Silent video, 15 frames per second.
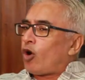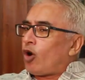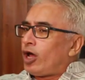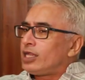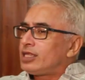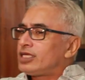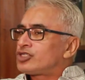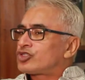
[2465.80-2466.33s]
fact,
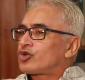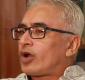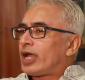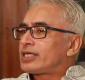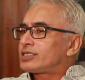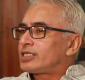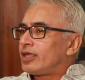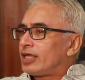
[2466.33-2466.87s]
all
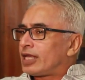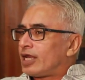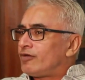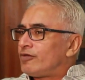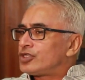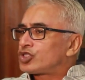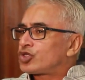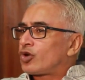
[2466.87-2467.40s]
the strikes,
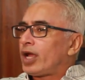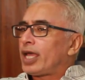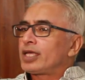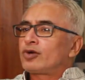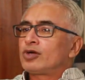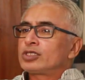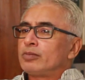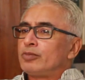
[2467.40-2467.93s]
railway
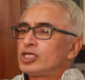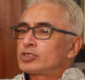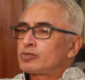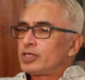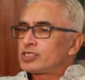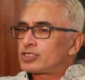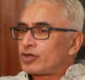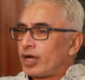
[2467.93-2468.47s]
strike or the
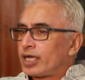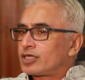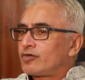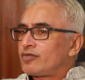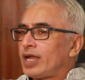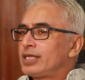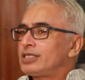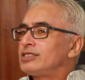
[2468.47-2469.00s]
municipal
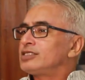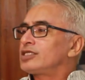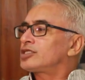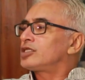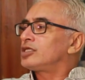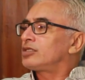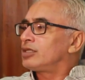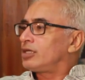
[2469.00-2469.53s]
strike of
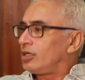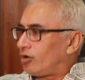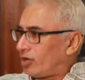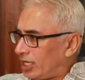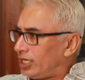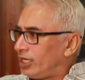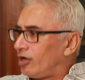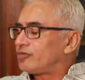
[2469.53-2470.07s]

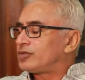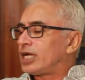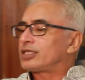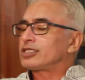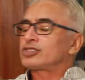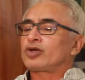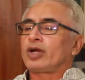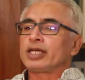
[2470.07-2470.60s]
1963 or any
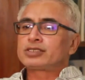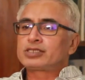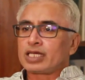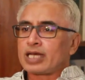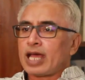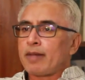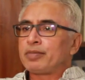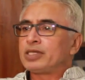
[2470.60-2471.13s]
of that
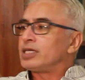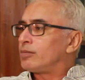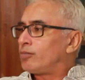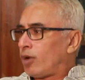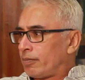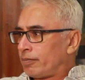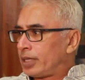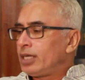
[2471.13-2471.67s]
strikes that
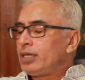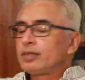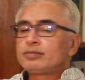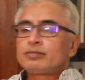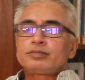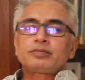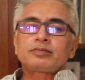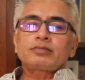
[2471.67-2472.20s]
happened in
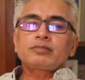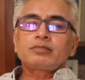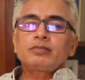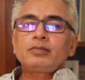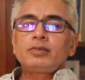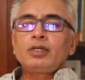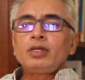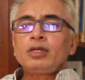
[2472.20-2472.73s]
Bombay,
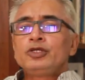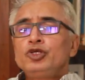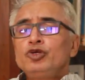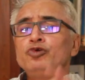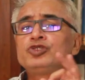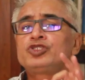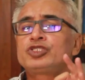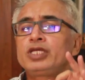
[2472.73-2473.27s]

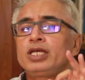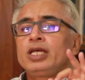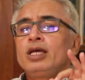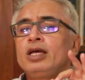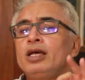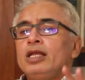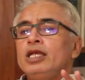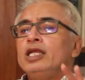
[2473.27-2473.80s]
you would
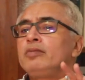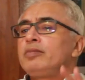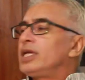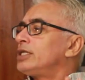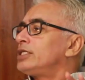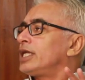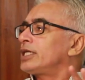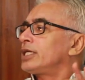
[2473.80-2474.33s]
see
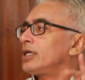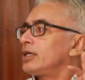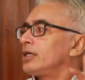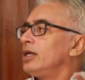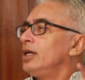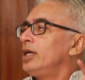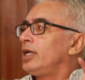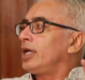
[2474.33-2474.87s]
Limaye
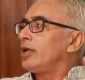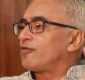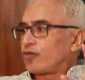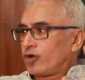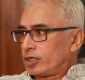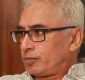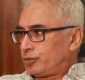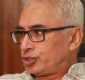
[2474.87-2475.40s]
taking
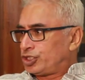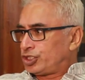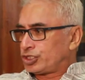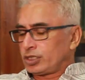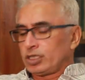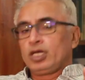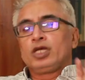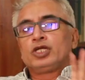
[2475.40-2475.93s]
a front
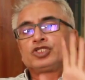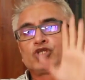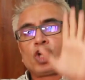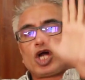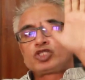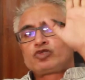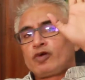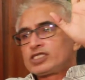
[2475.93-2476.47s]
position.
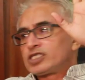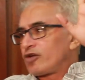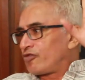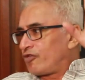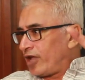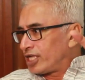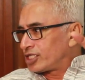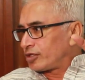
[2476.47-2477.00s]
George
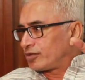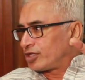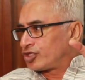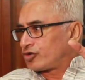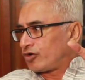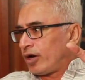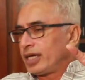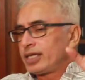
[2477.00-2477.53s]
was the
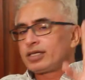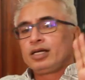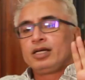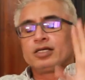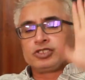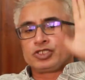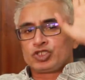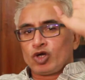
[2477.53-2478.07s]
face of the
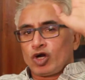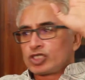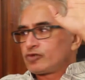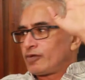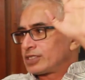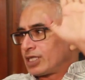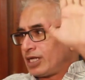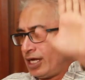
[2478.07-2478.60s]
strike.
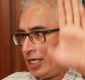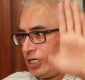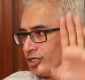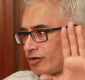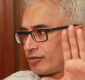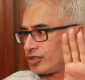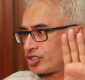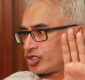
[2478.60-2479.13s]
George was the
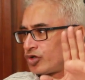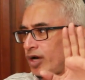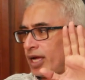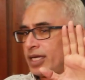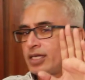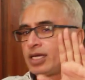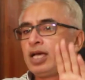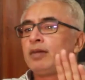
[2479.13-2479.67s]
leader of the
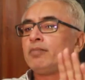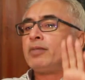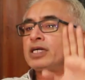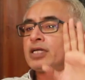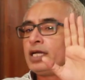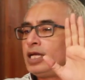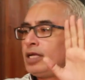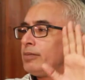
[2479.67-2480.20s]
strike,
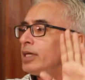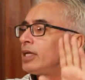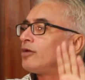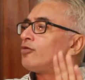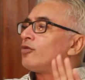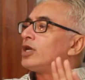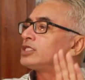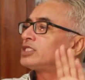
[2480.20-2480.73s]
but
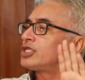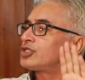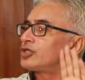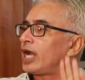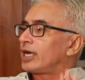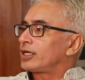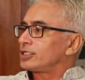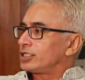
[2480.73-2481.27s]
Limaye
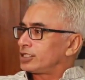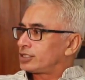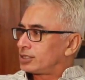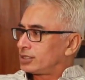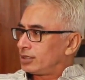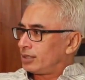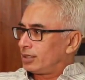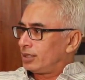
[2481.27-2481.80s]
was a
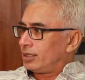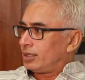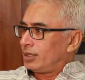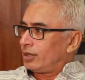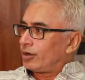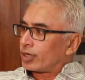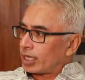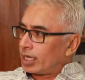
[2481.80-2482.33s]
strategist.
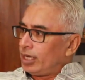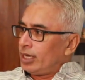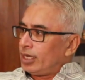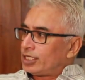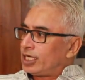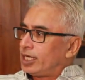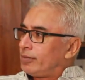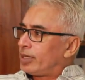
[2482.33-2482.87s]
Hmm.
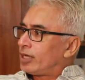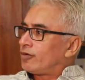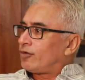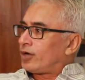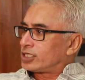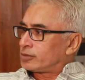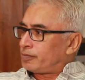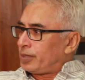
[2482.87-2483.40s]
Okay,
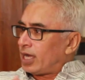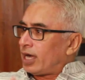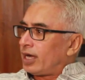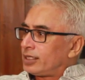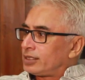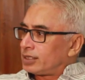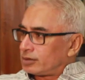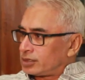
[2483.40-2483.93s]
Limaye was
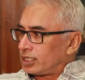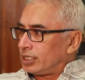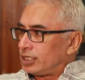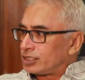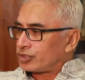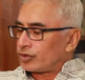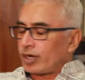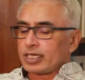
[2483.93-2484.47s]
behind the
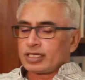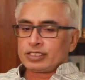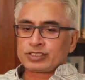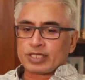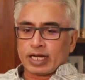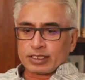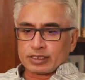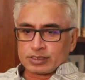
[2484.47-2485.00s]
scene
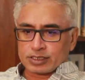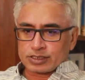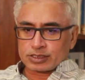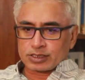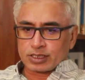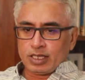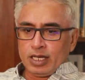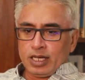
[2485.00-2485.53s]

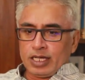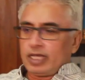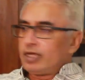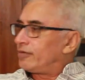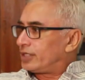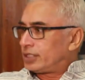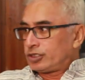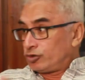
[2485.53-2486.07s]
strategist, uh,
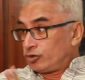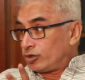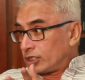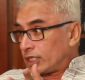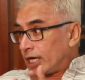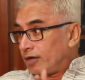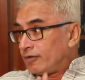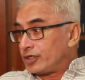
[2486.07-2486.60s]
even
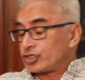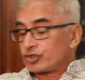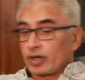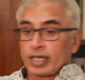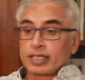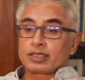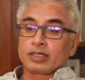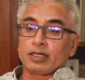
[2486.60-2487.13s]
during the
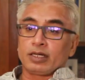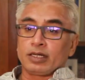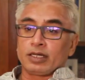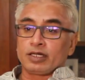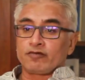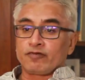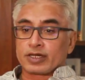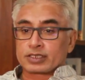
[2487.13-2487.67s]
railway strike.
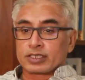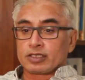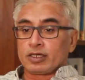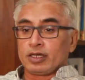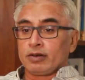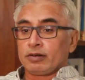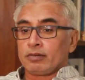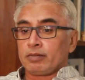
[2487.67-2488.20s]
Uh, in
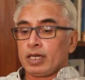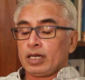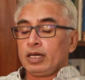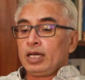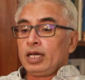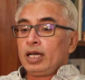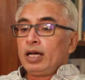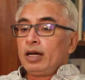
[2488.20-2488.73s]
fact, uh,
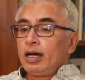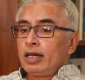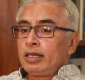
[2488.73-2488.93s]
uh,